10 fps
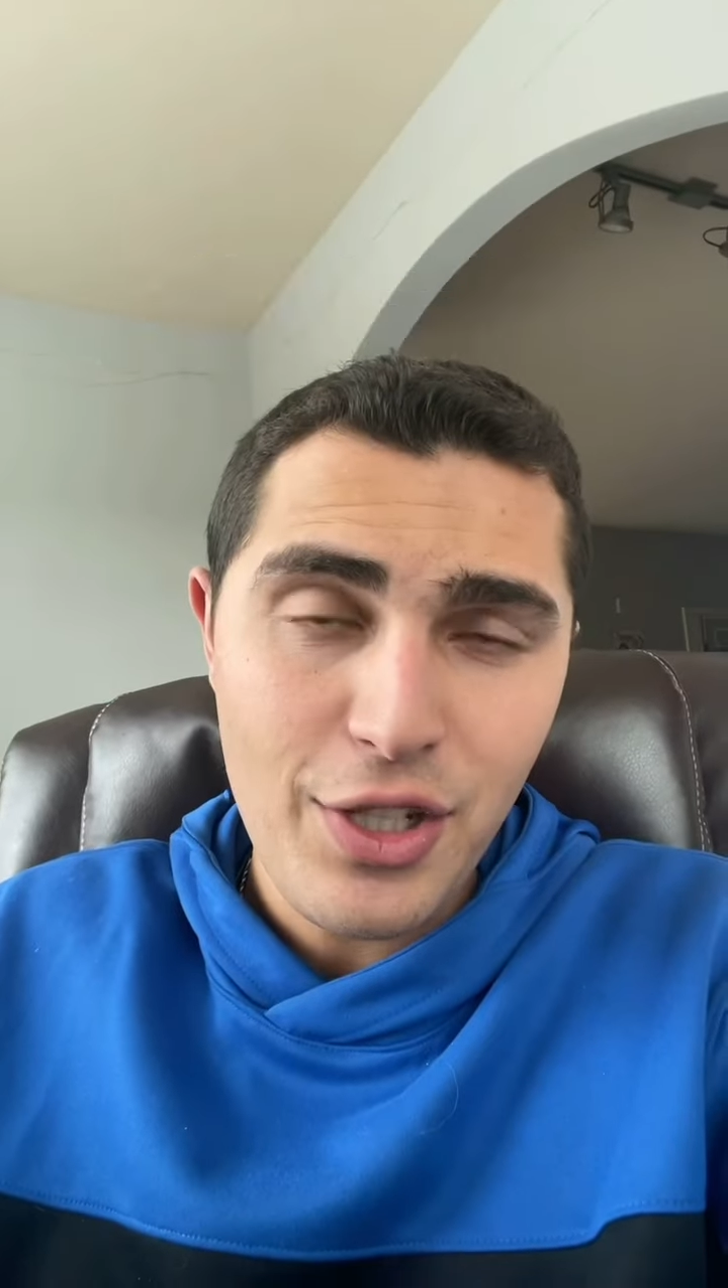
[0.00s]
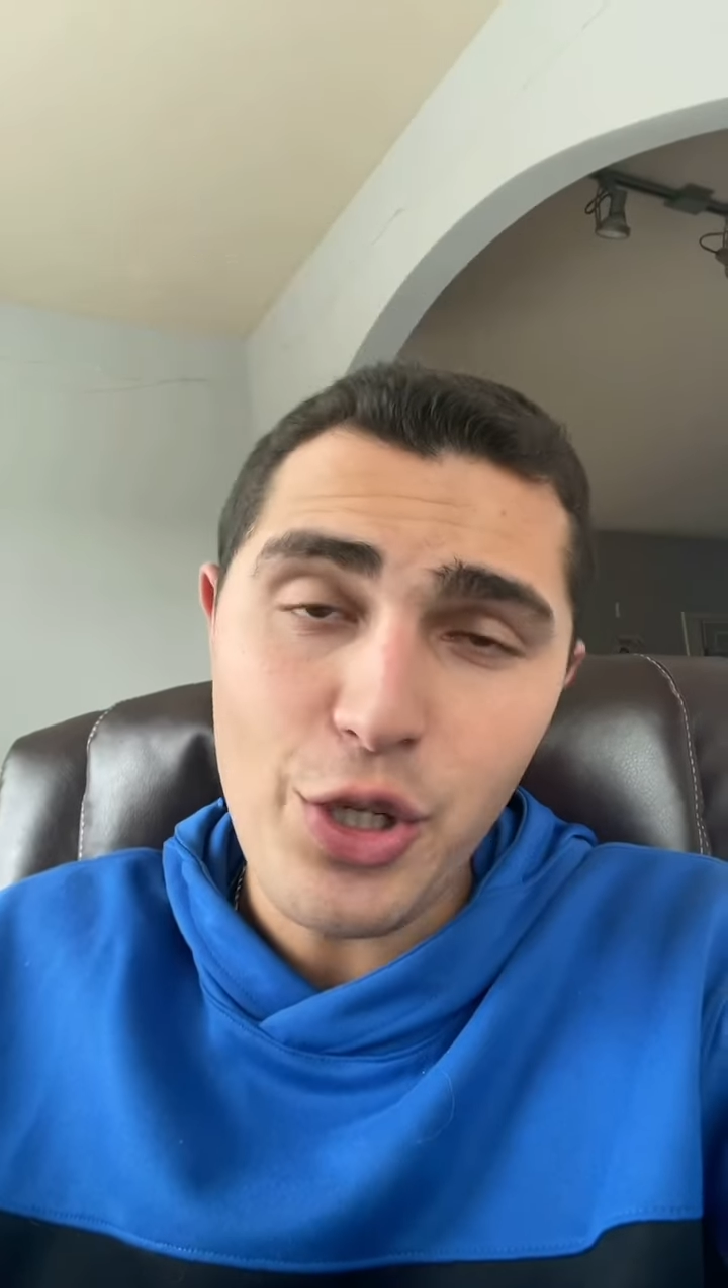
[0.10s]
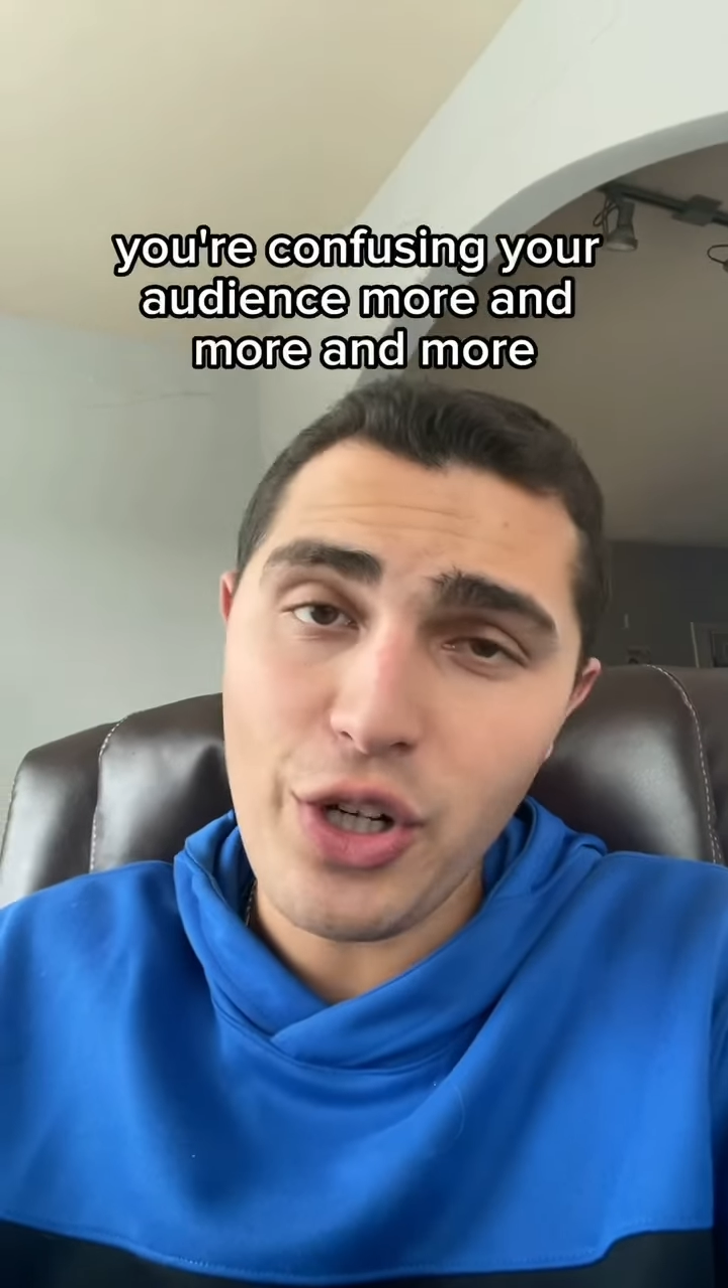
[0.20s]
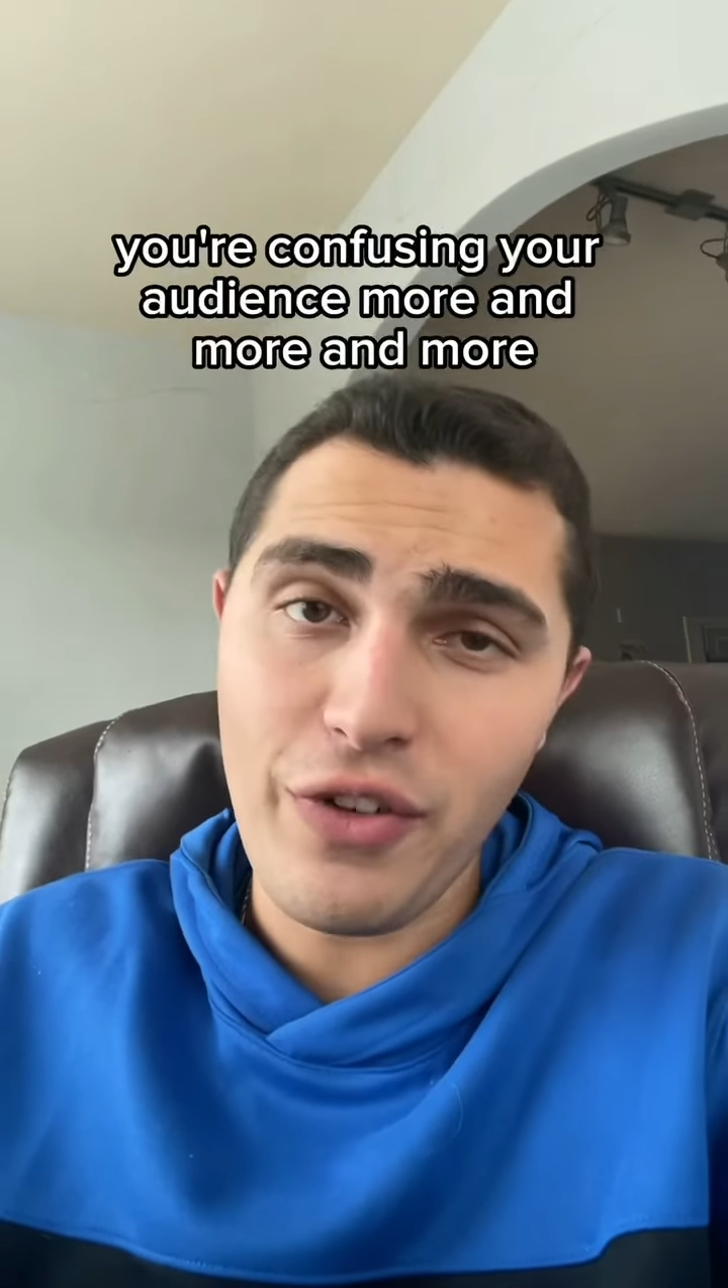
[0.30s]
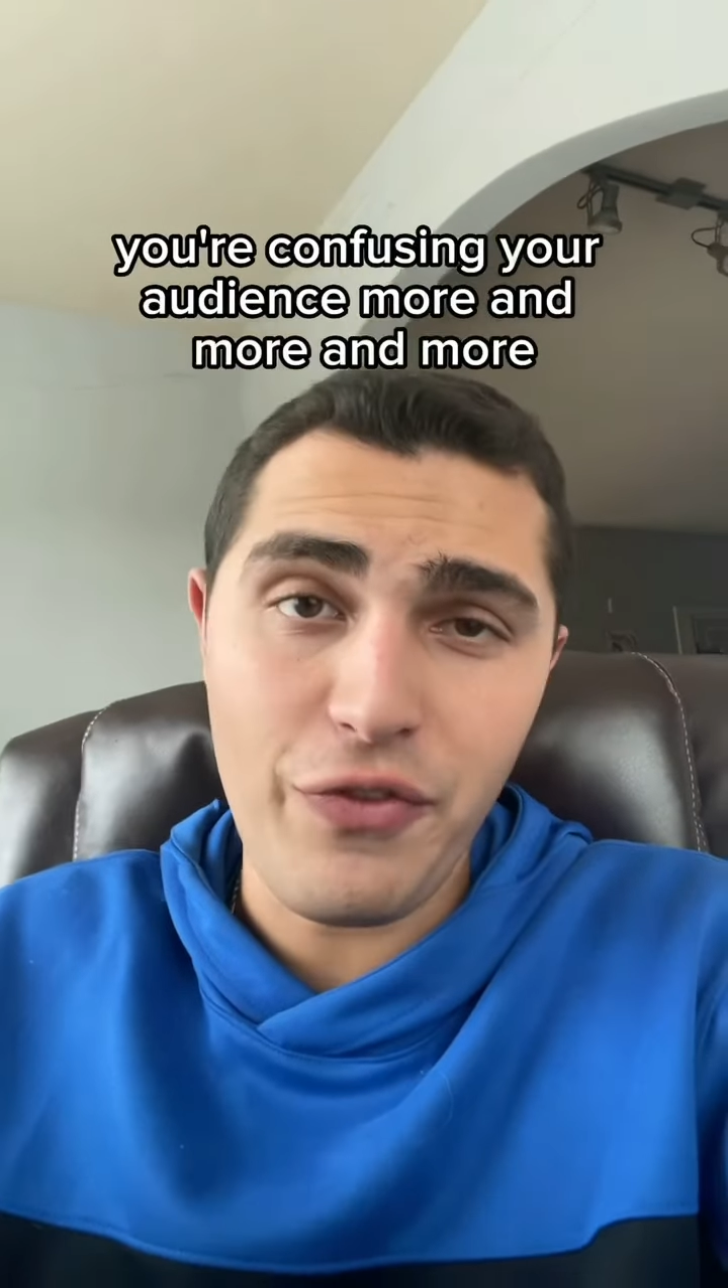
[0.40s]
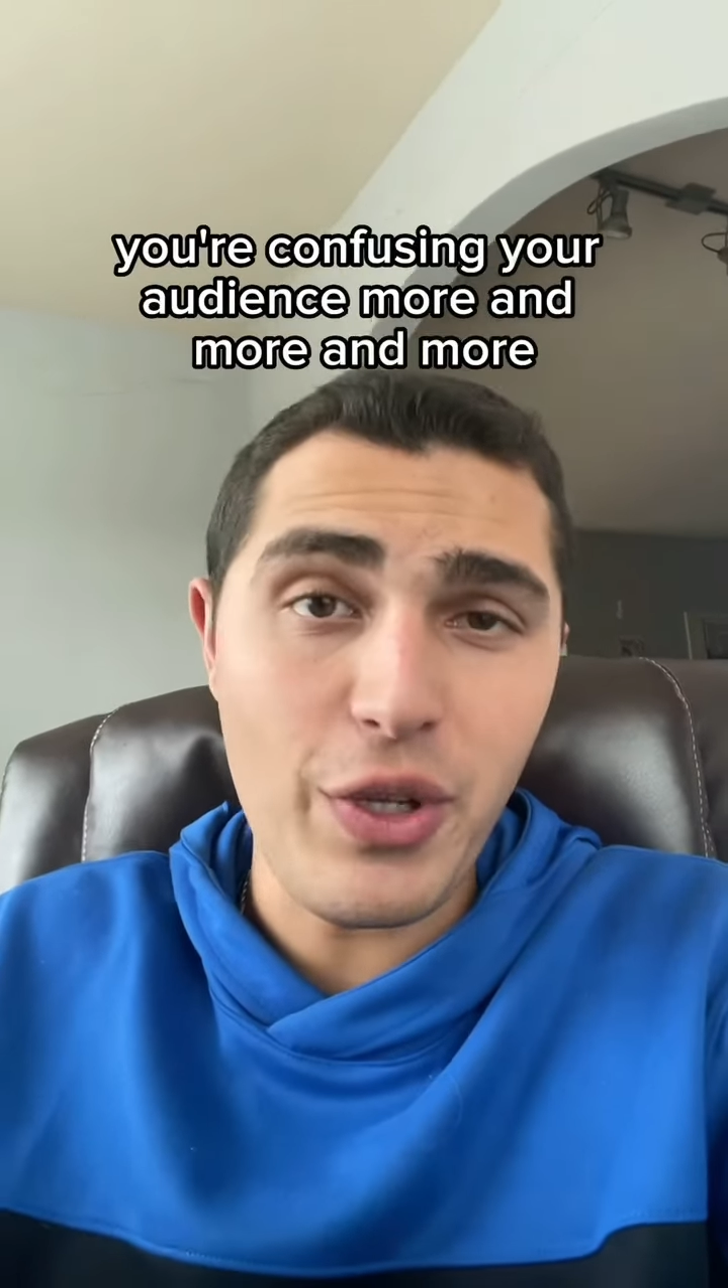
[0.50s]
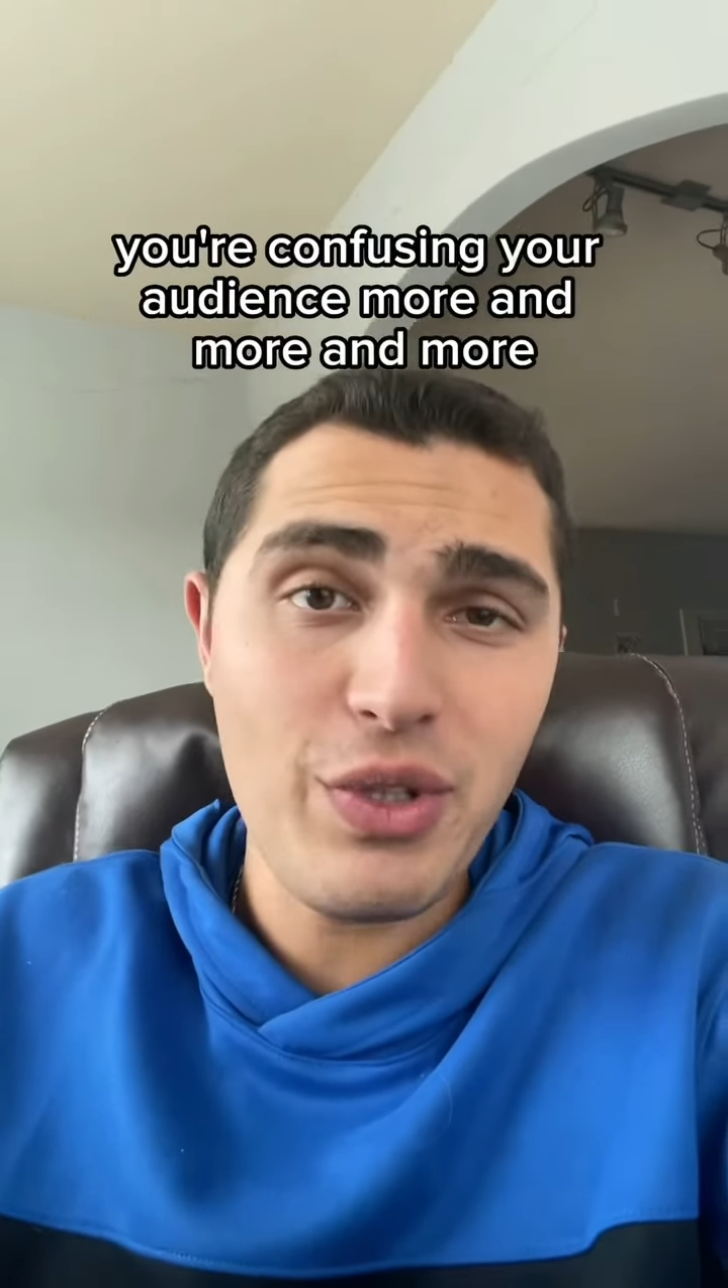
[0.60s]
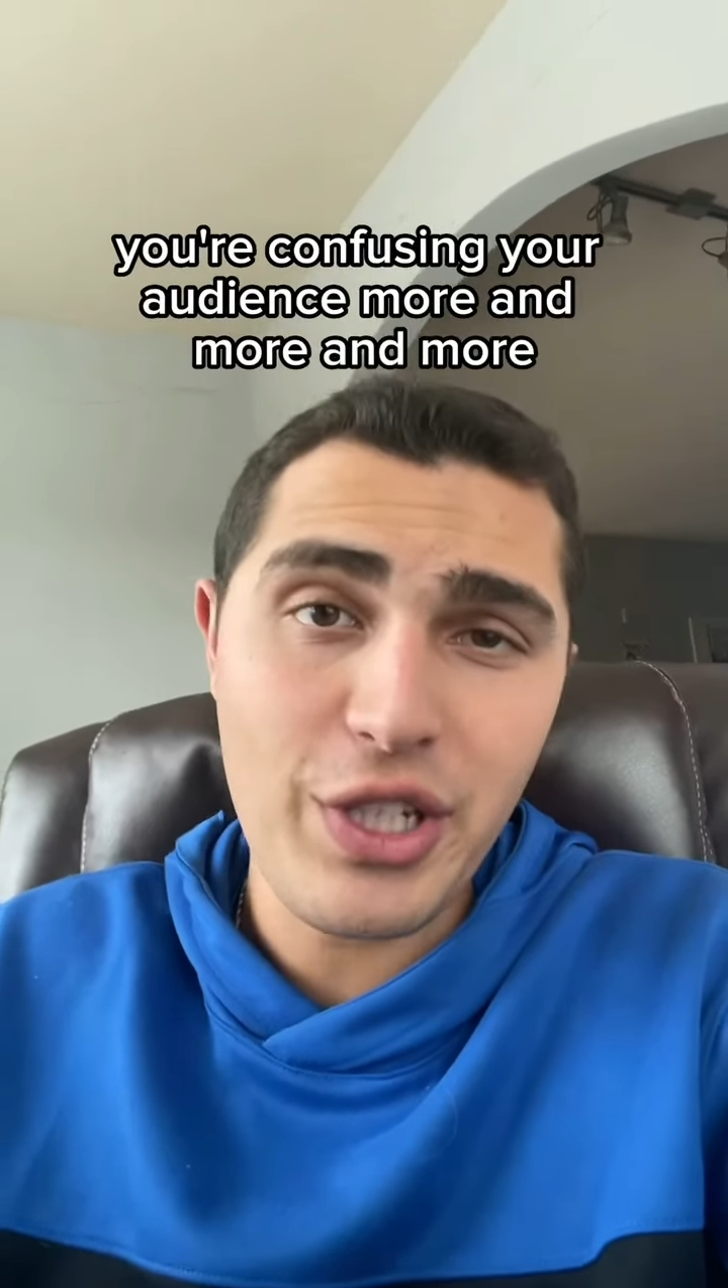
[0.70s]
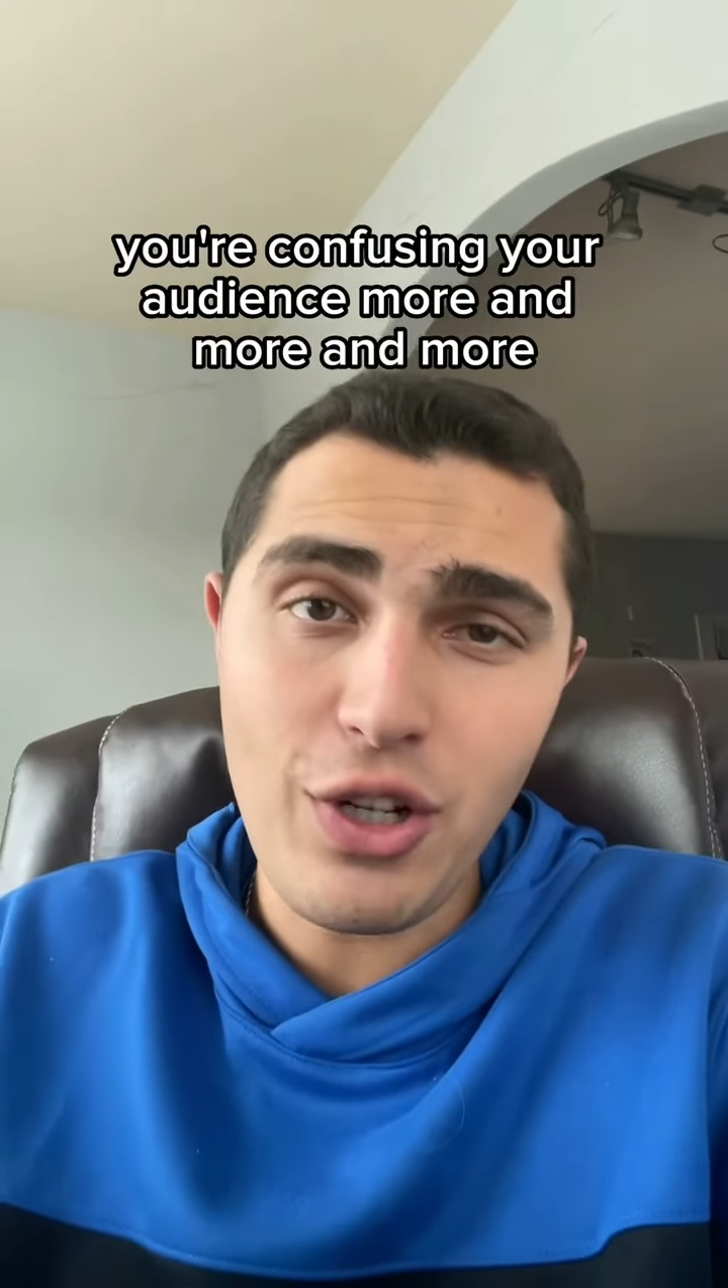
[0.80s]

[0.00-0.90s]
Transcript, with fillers: you're confusing